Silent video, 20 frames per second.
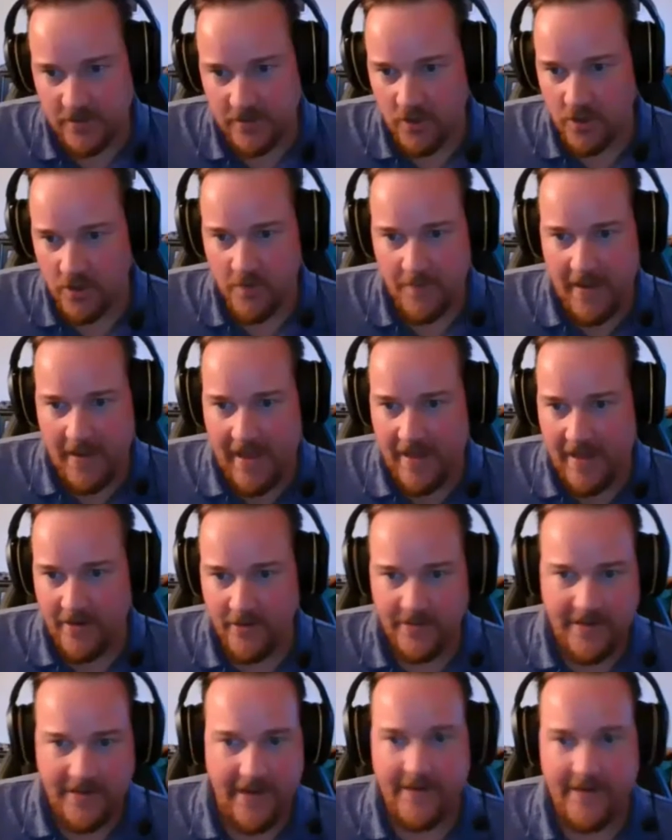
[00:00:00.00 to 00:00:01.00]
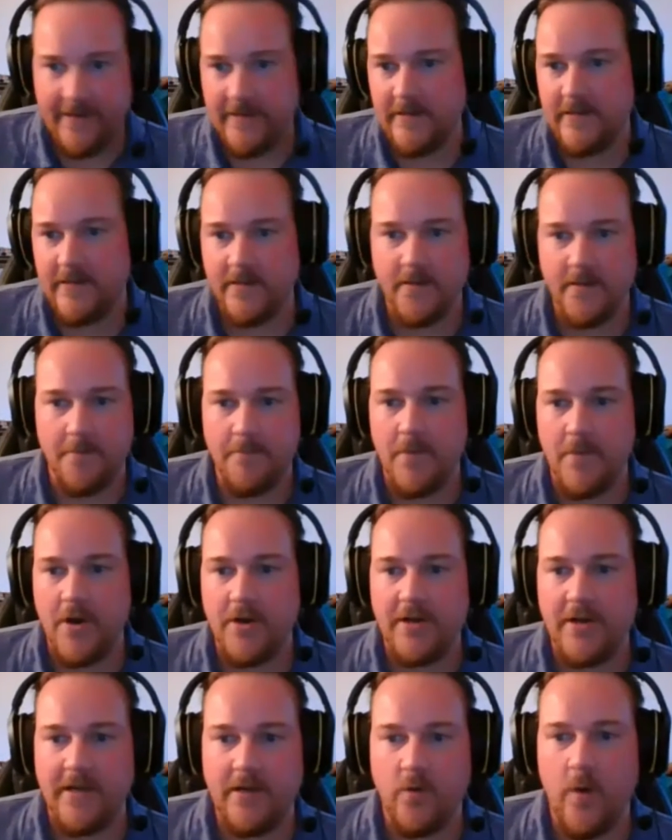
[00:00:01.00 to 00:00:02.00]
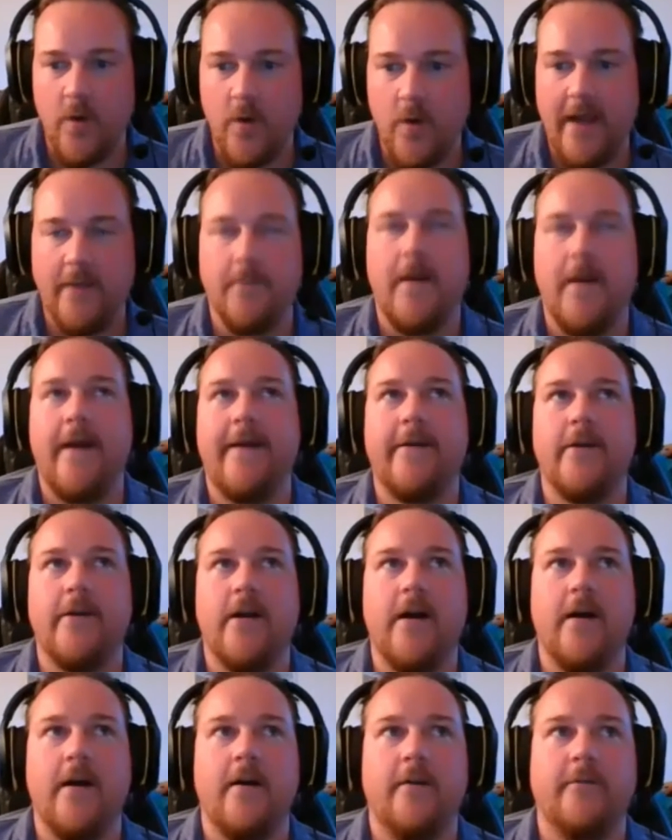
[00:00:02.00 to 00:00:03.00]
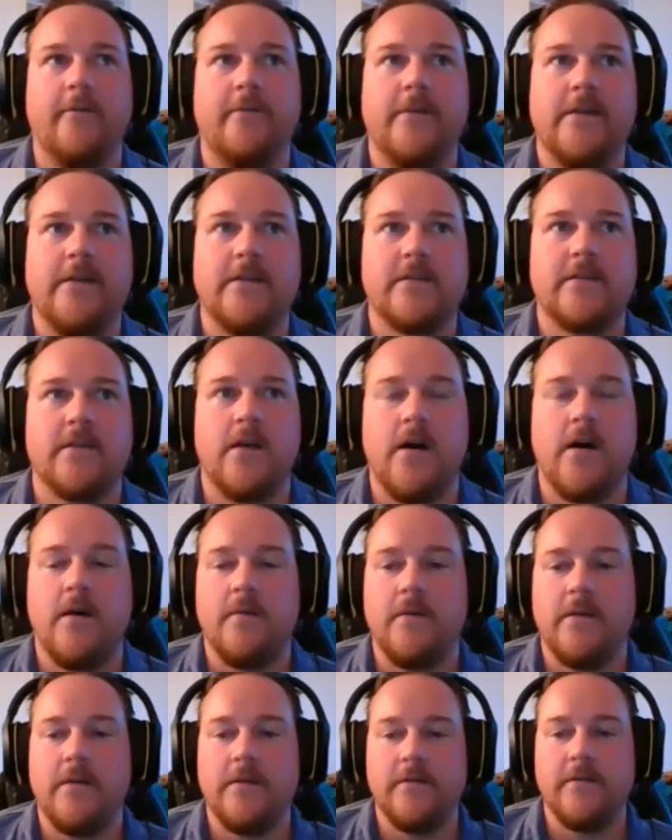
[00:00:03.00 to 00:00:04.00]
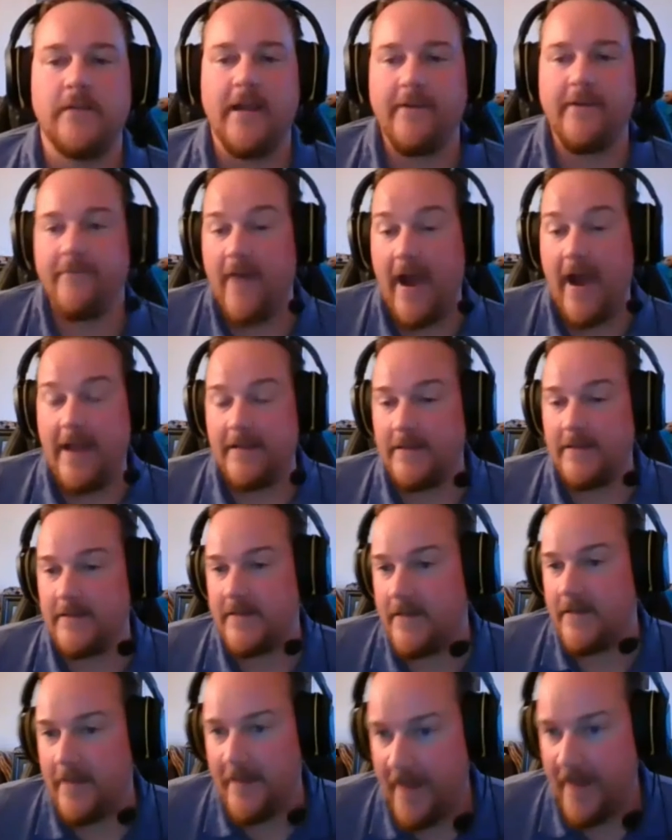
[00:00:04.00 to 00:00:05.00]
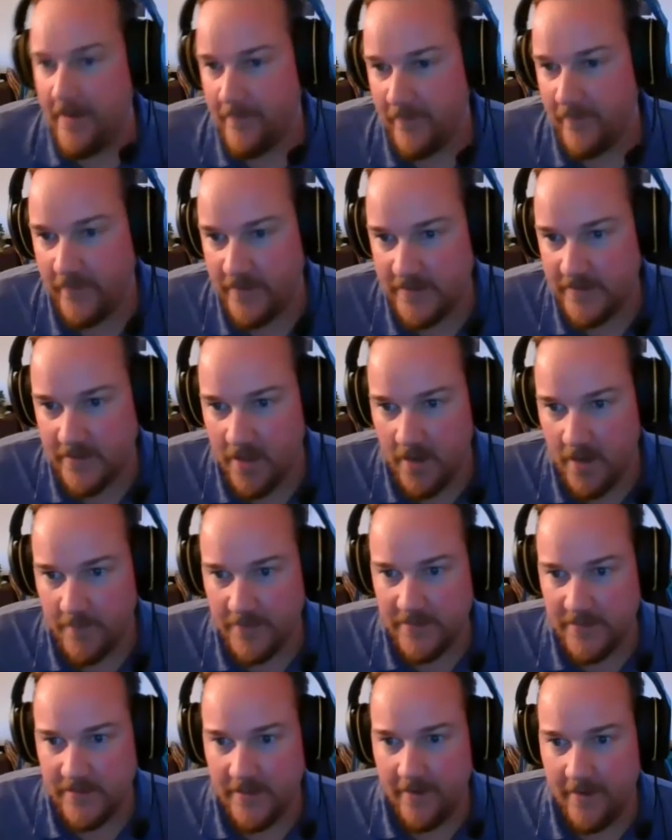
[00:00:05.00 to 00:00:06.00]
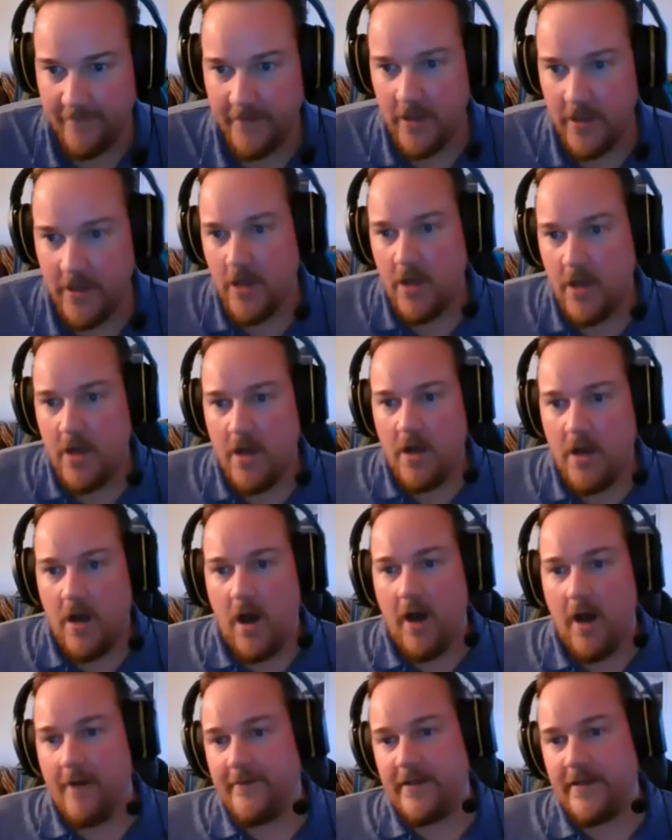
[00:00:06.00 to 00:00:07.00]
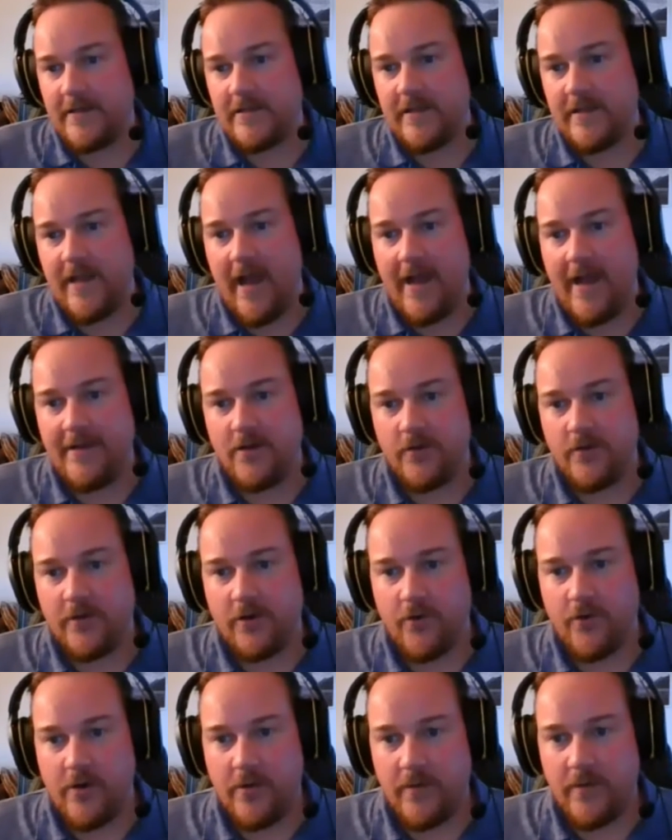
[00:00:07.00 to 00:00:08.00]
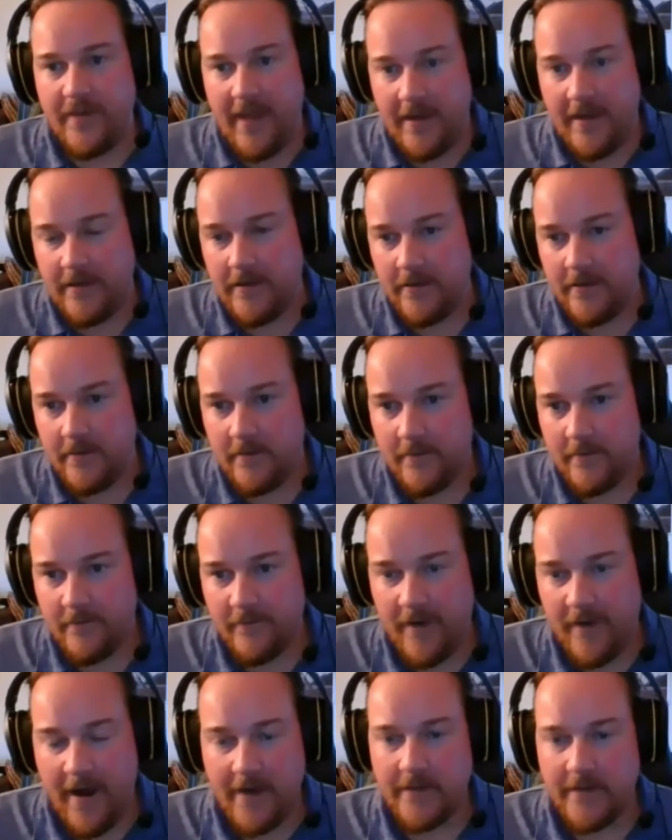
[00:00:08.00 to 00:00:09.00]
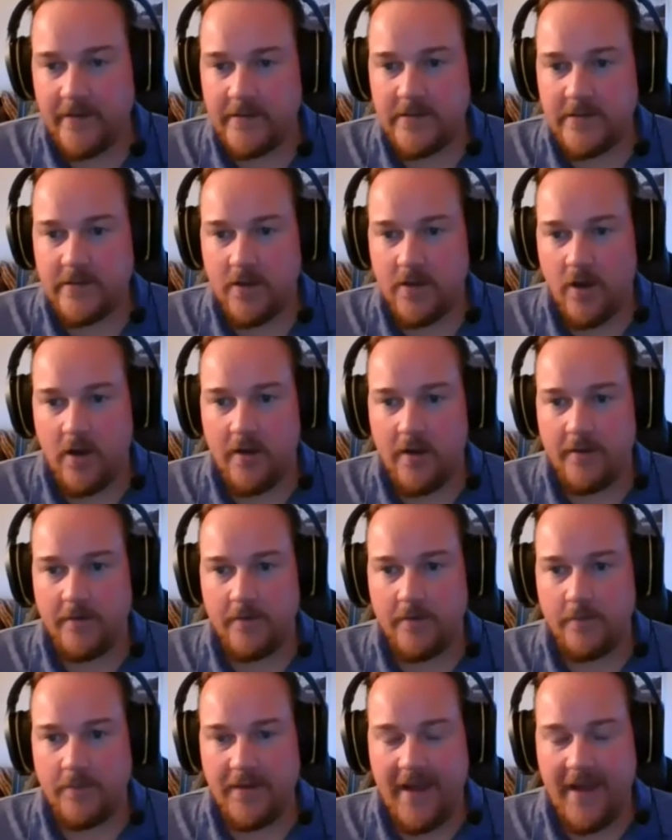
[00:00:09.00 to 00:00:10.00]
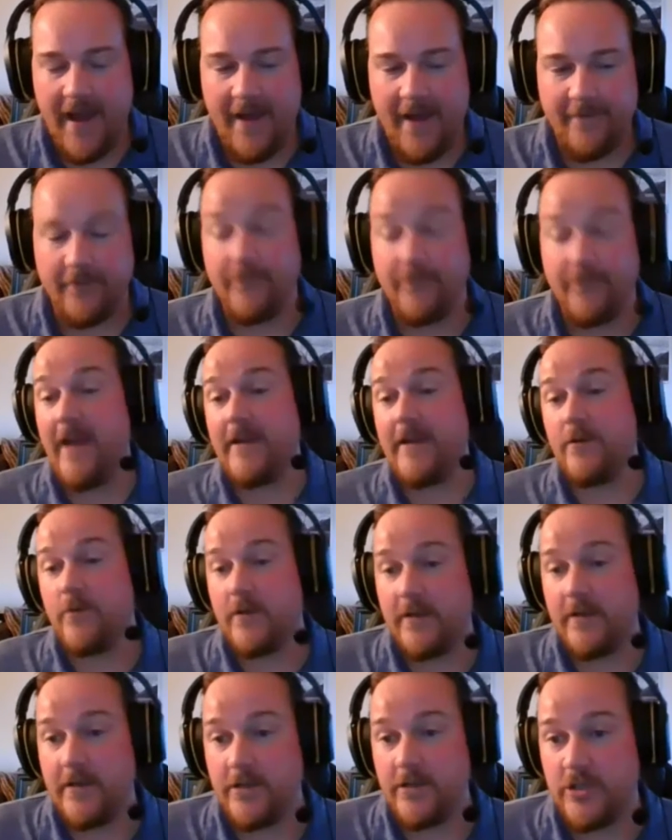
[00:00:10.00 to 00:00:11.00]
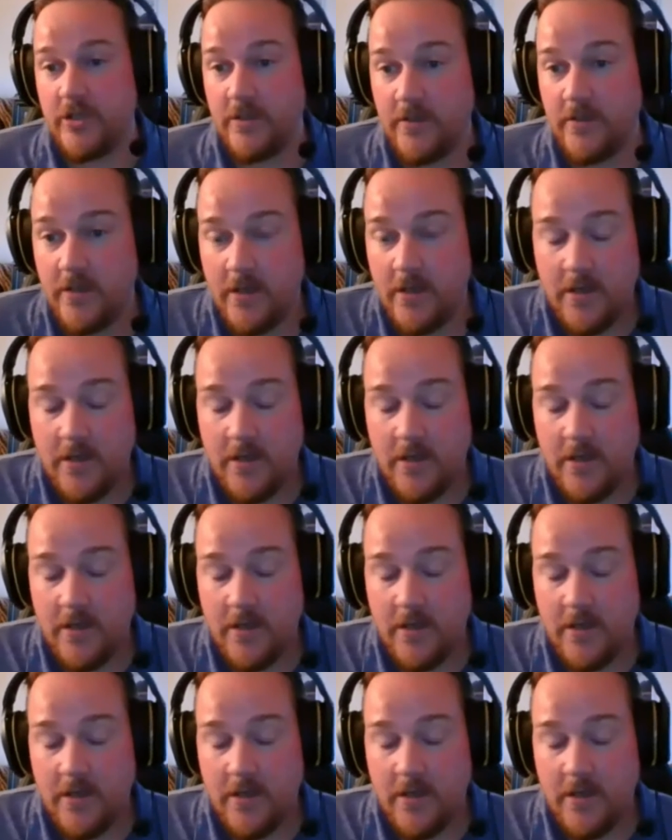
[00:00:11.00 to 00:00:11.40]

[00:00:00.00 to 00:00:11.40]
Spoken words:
good or bad or get into the murky quagmire of Islam, like violence in the name of Islam and stuff. Obviously, I don't agree with any violence on behalf of any religion.